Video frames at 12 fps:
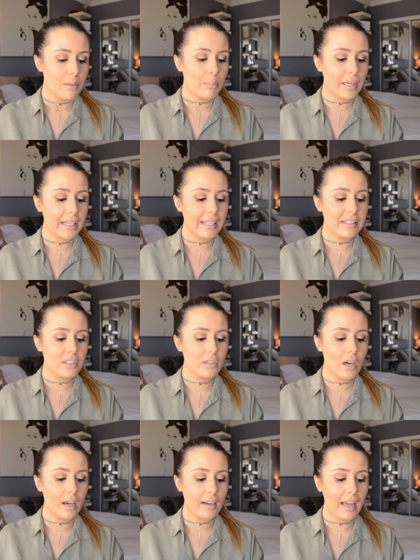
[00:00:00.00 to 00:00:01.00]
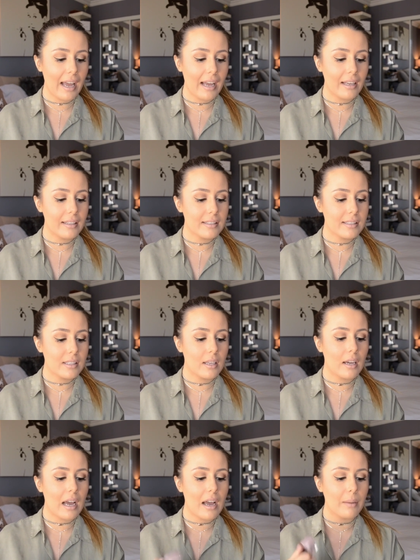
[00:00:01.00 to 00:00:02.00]
but it's not as
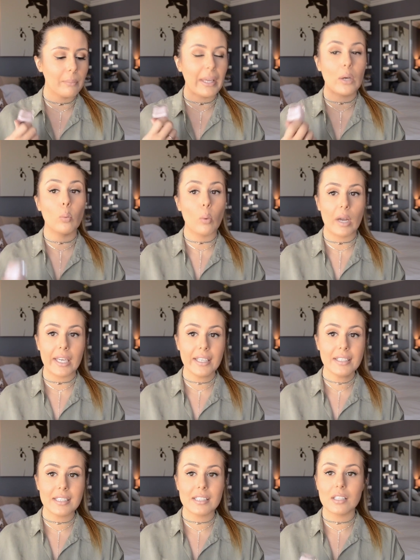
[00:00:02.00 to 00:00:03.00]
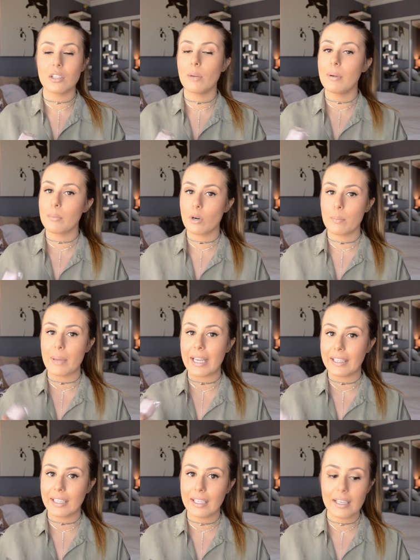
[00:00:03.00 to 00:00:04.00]
um, like white it's a little bit more
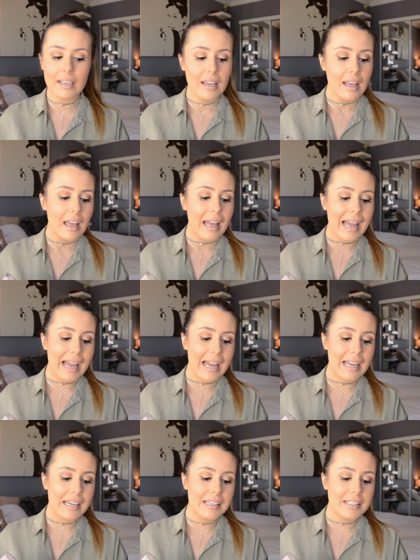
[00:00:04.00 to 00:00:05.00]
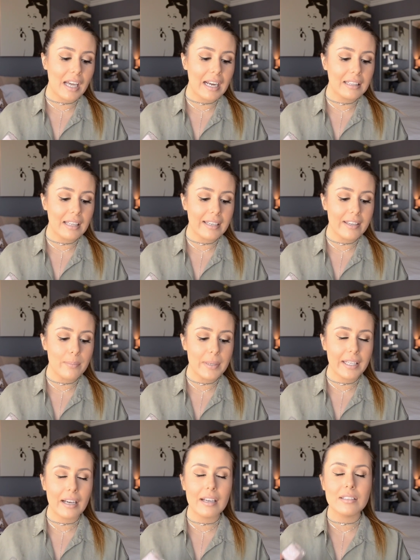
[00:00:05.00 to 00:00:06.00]
pinky and I like
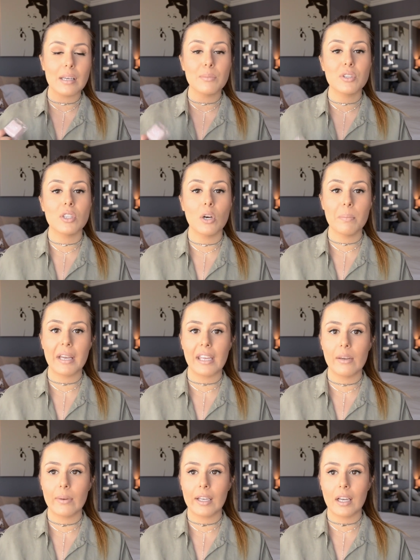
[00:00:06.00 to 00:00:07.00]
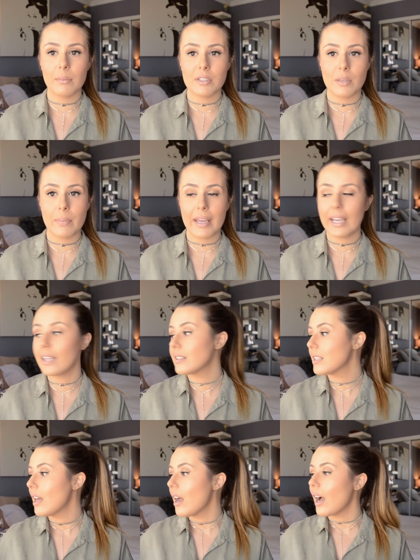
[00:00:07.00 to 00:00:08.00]
it because I'm so picky when it comes to pinks.
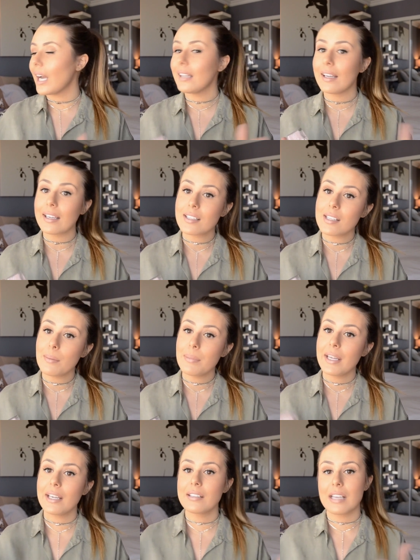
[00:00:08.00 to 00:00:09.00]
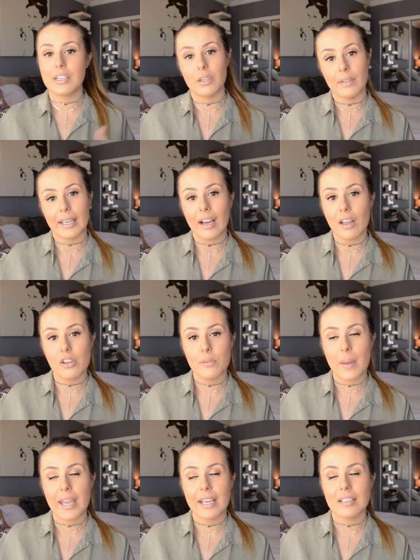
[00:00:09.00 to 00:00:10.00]
I like some pinks, I don't like other
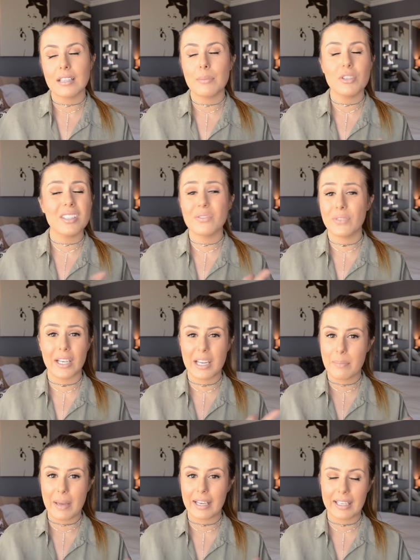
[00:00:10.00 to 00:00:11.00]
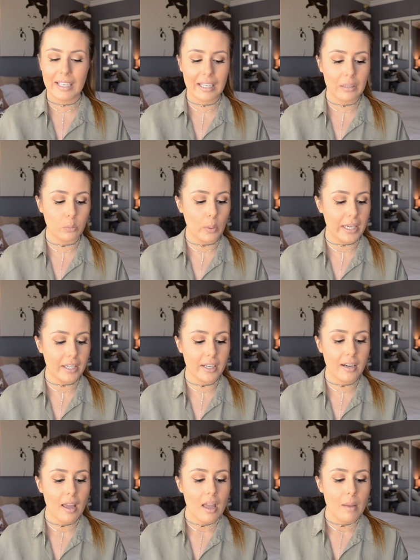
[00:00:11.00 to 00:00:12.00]
pinks. I'm just very picky and weird,